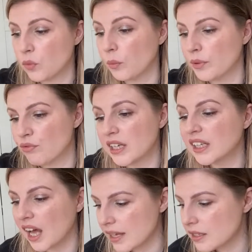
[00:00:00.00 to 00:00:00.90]
will be
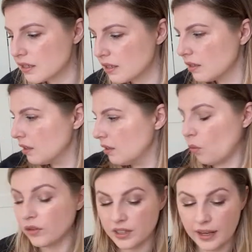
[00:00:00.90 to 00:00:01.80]
realized
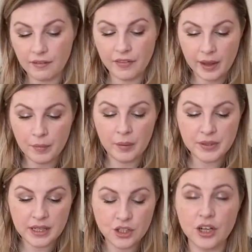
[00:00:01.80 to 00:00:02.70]
once I have that in my
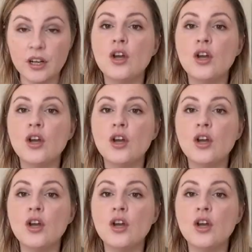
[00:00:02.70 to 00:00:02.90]
possession.